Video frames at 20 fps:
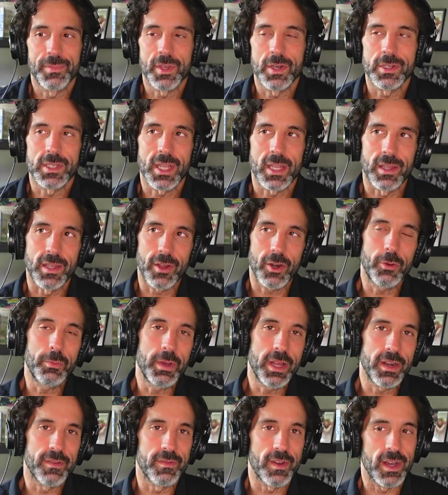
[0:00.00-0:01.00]
There's a little
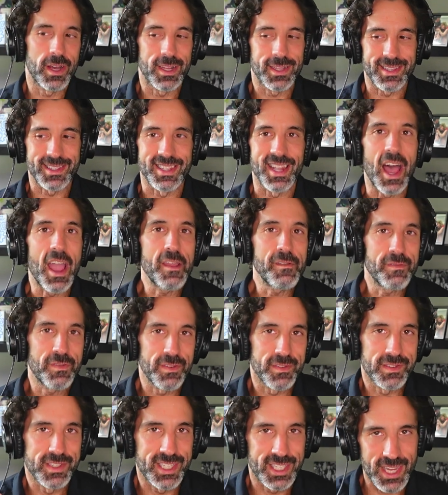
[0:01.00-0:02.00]
bit of a
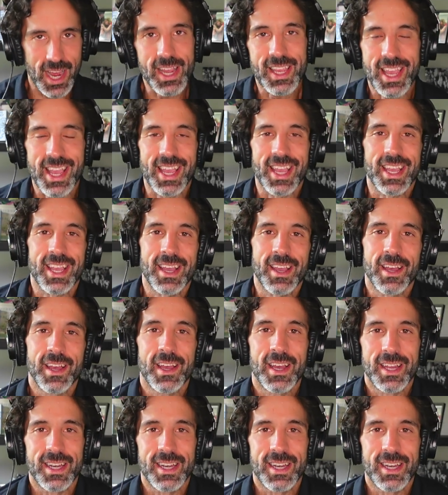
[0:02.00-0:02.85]
life-sucking